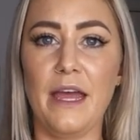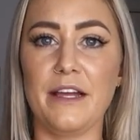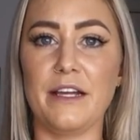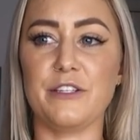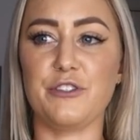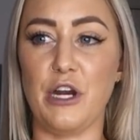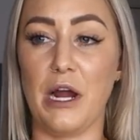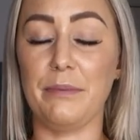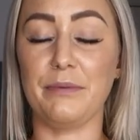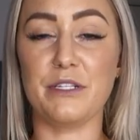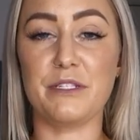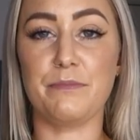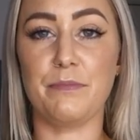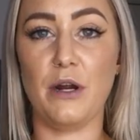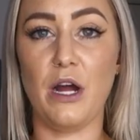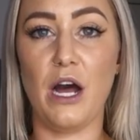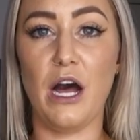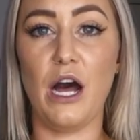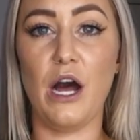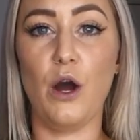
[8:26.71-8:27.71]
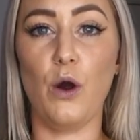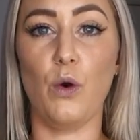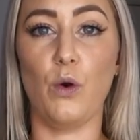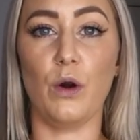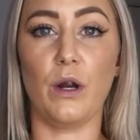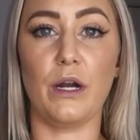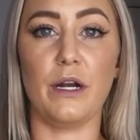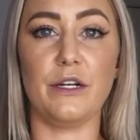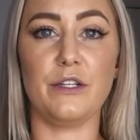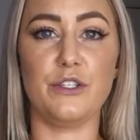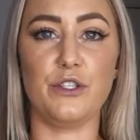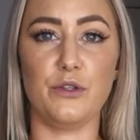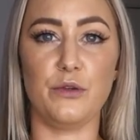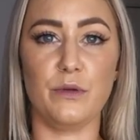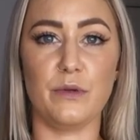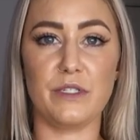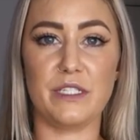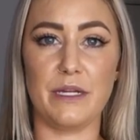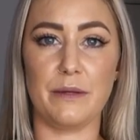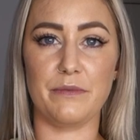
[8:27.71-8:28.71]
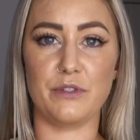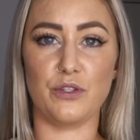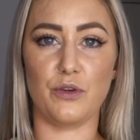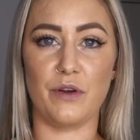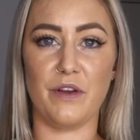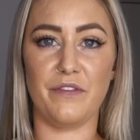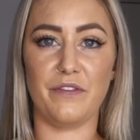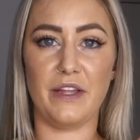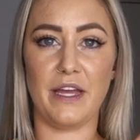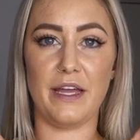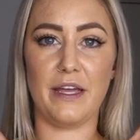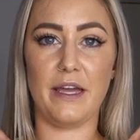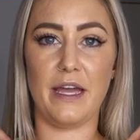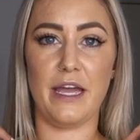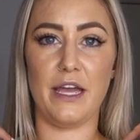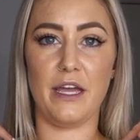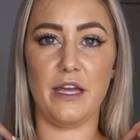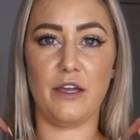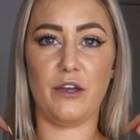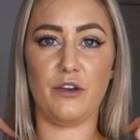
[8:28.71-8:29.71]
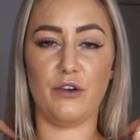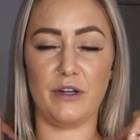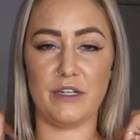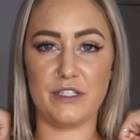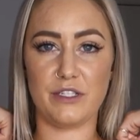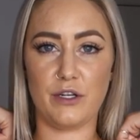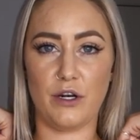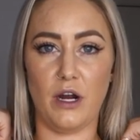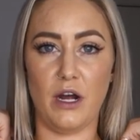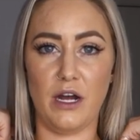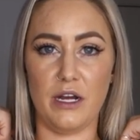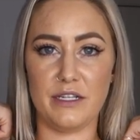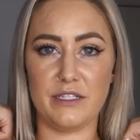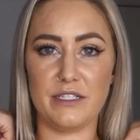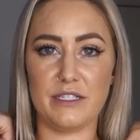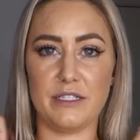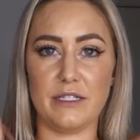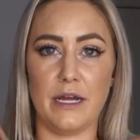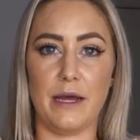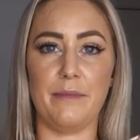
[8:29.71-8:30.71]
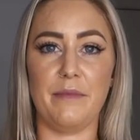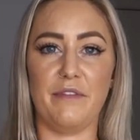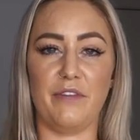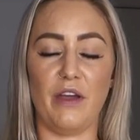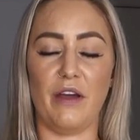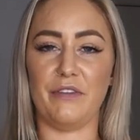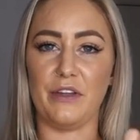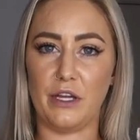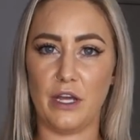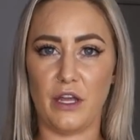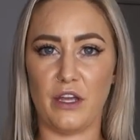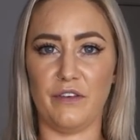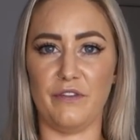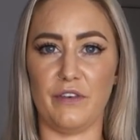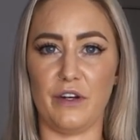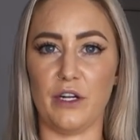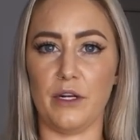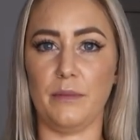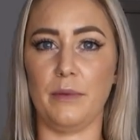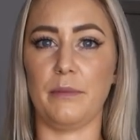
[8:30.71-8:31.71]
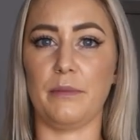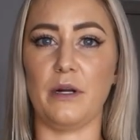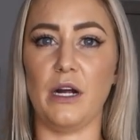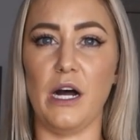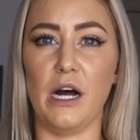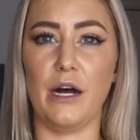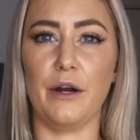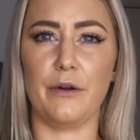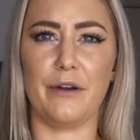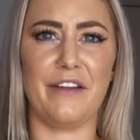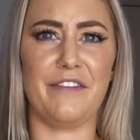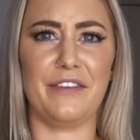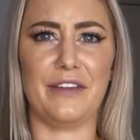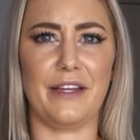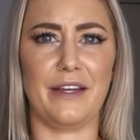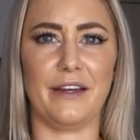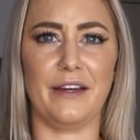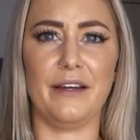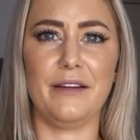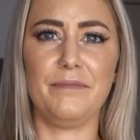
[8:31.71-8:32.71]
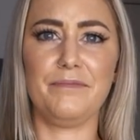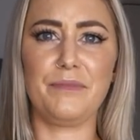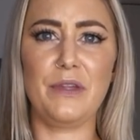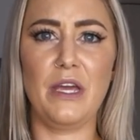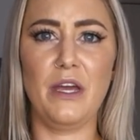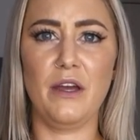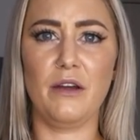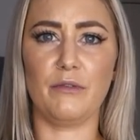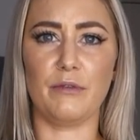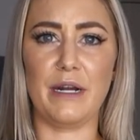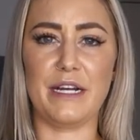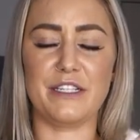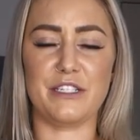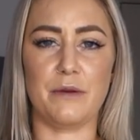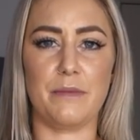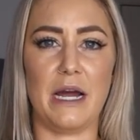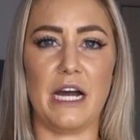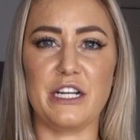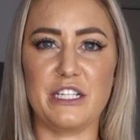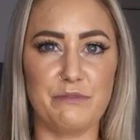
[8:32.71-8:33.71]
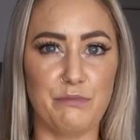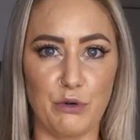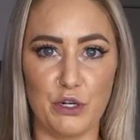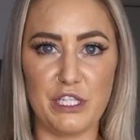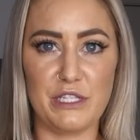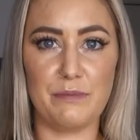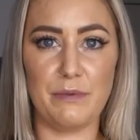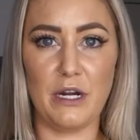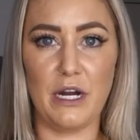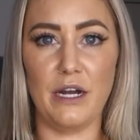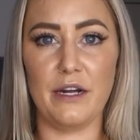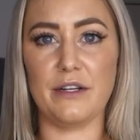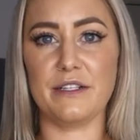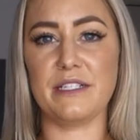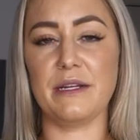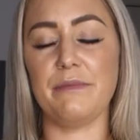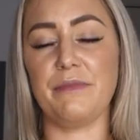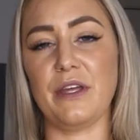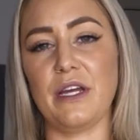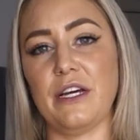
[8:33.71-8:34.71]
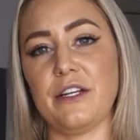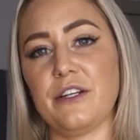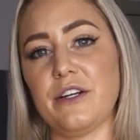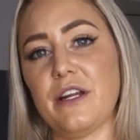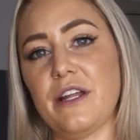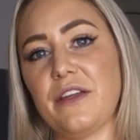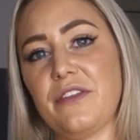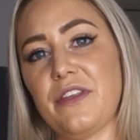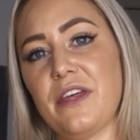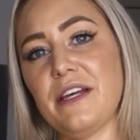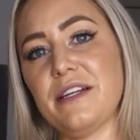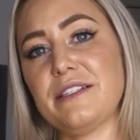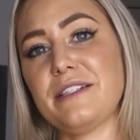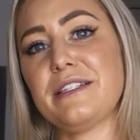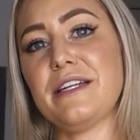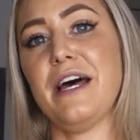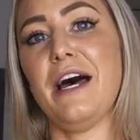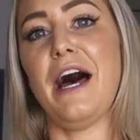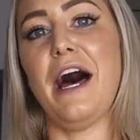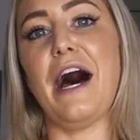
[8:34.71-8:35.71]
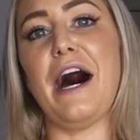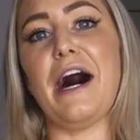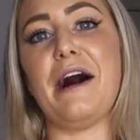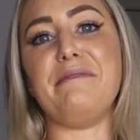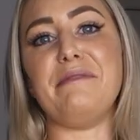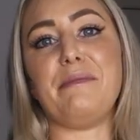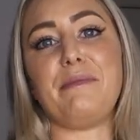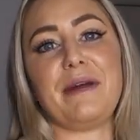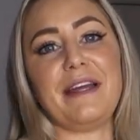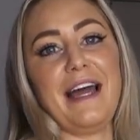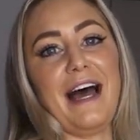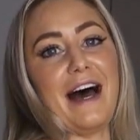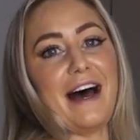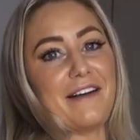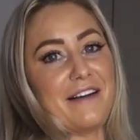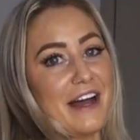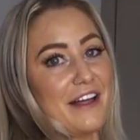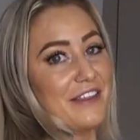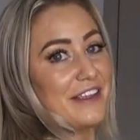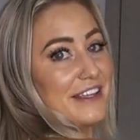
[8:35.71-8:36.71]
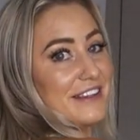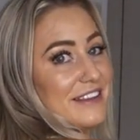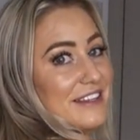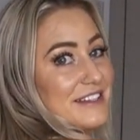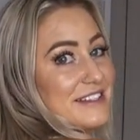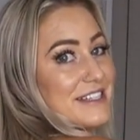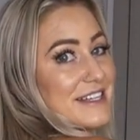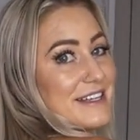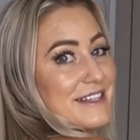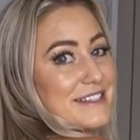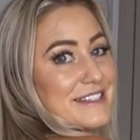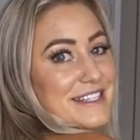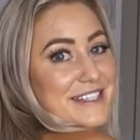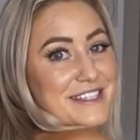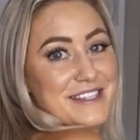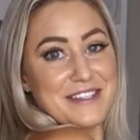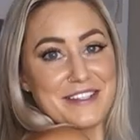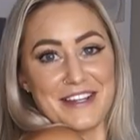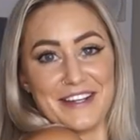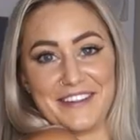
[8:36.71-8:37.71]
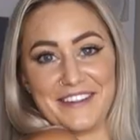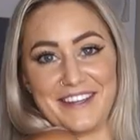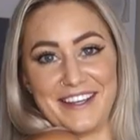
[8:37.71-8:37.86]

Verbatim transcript: strapless bra or do some sort of like a crisscross um, if you have like a convertible bra or even like a racerback sports bra or something underneath this. Um, but yeah, I think this is so